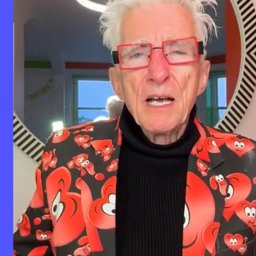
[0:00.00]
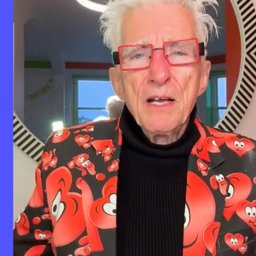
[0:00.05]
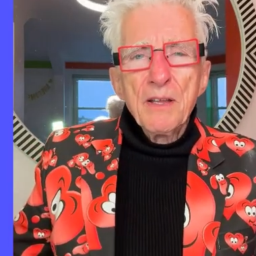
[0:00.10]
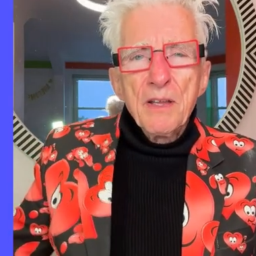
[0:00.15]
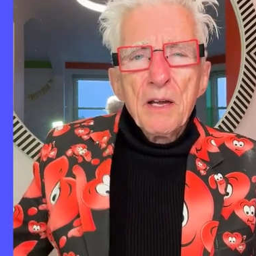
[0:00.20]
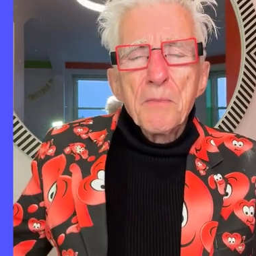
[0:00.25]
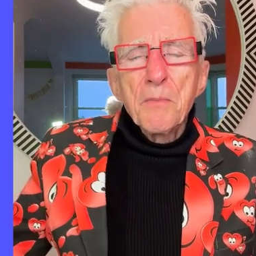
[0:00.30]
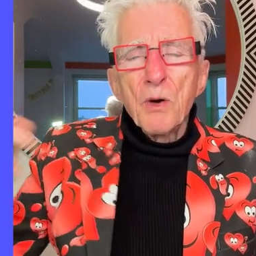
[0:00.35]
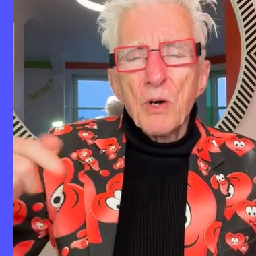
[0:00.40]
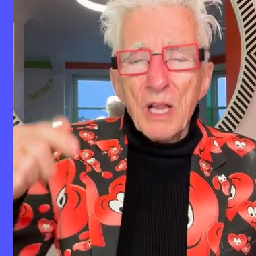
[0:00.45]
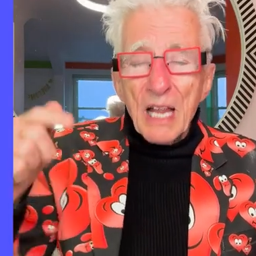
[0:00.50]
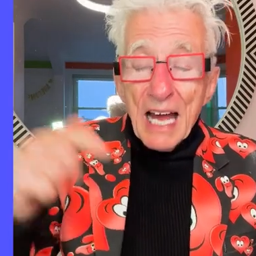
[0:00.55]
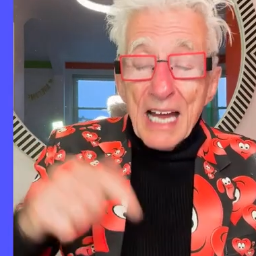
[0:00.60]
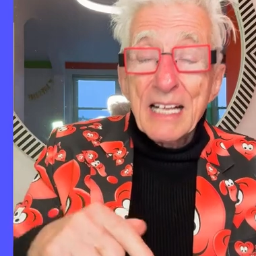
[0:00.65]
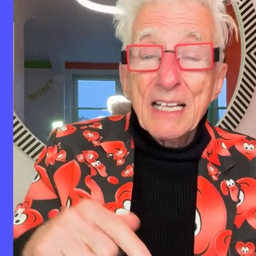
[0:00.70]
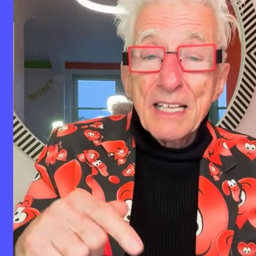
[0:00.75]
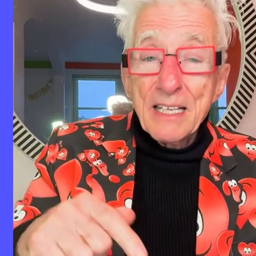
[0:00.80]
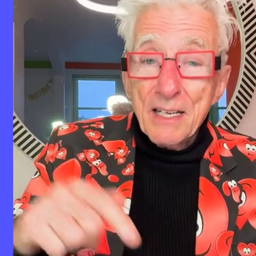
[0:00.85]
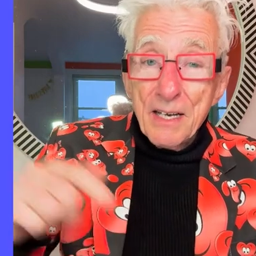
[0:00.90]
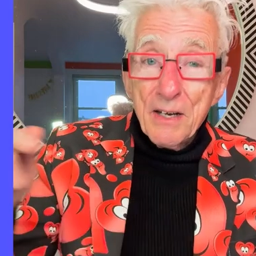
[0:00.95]
They're more
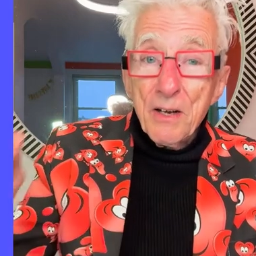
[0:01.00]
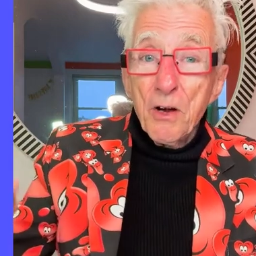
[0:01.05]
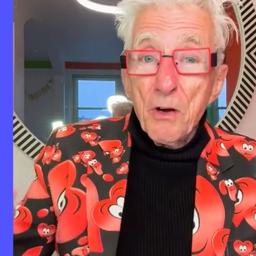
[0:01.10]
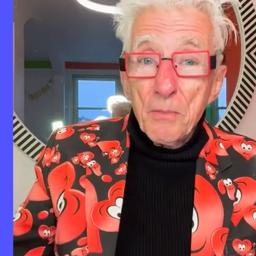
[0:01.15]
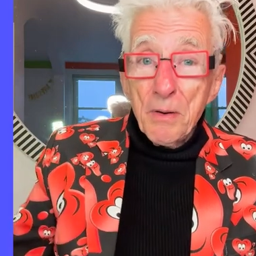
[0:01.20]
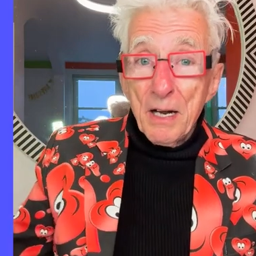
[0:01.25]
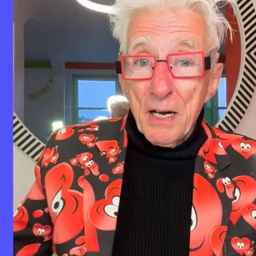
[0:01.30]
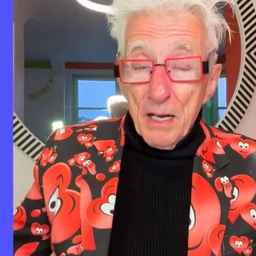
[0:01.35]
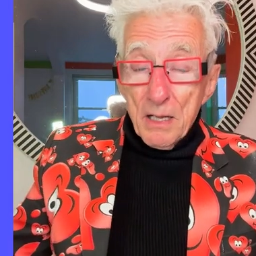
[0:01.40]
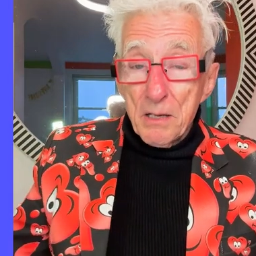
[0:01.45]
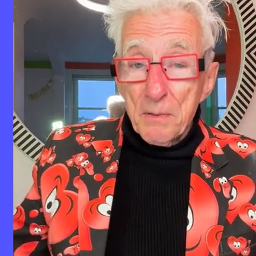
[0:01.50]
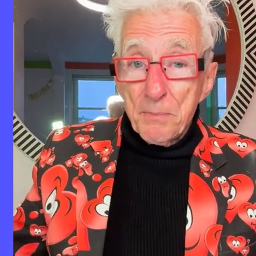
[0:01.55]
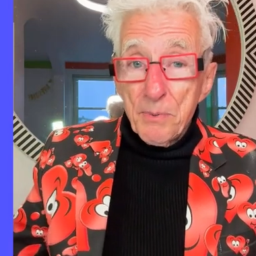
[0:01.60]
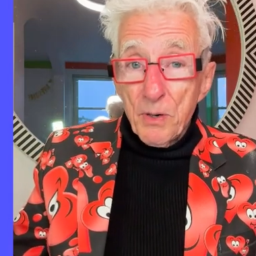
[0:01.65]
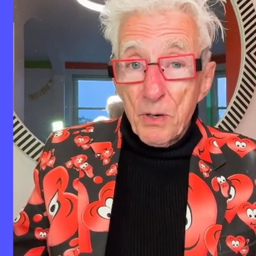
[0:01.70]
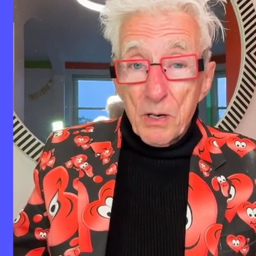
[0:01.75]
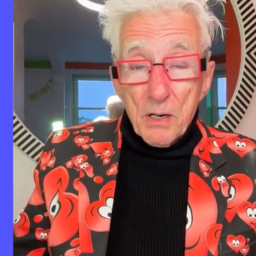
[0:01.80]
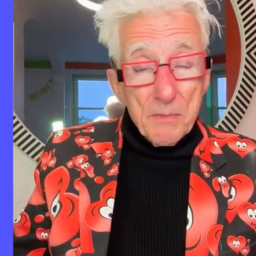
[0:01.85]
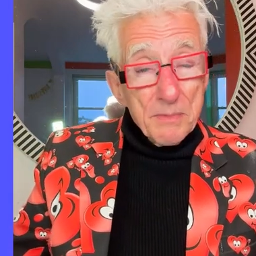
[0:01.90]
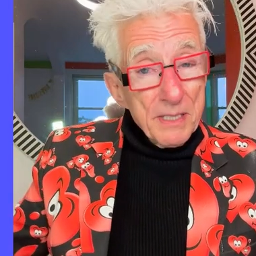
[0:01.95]
likely to know about other
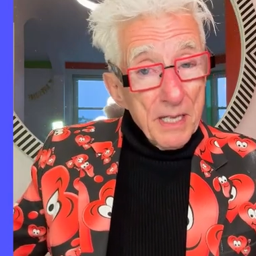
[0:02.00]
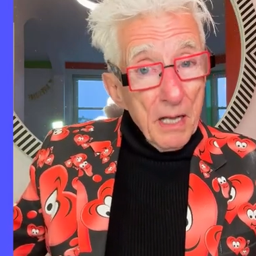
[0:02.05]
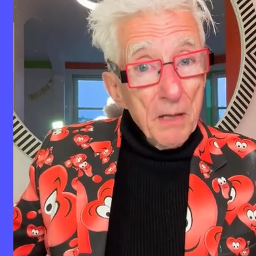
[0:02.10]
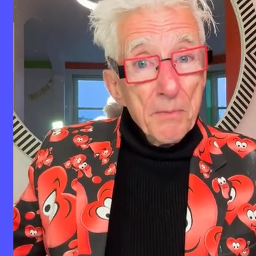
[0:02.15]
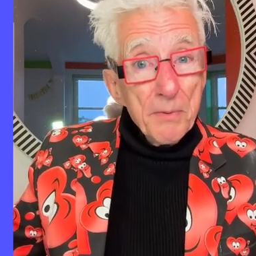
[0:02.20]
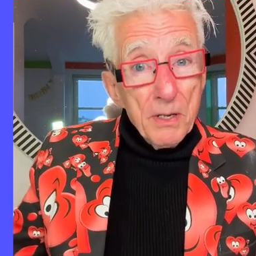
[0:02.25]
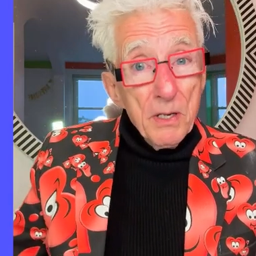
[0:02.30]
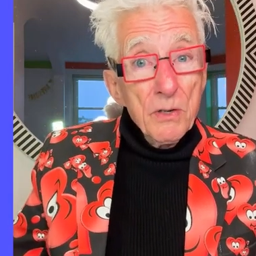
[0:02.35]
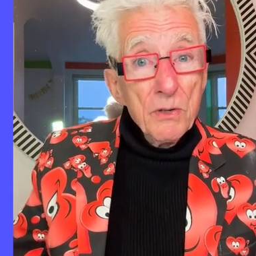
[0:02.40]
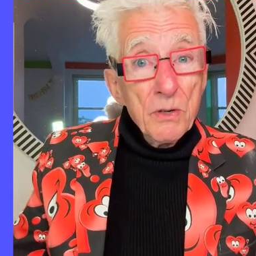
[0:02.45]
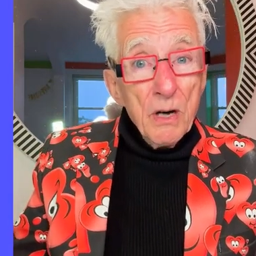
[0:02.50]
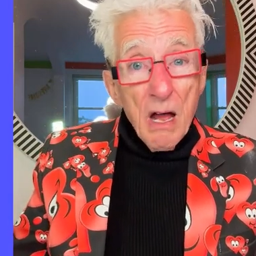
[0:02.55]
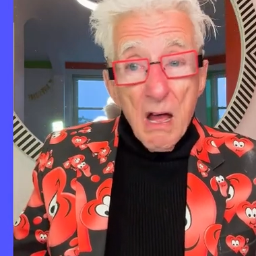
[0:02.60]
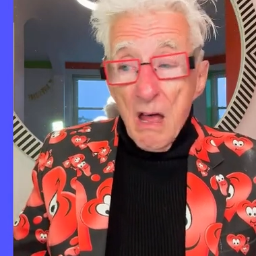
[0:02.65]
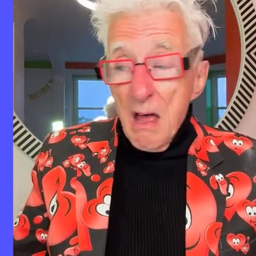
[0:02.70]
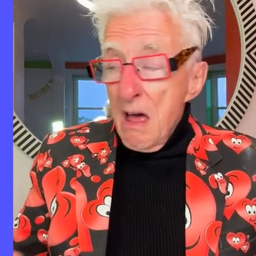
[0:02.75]
programs to help you.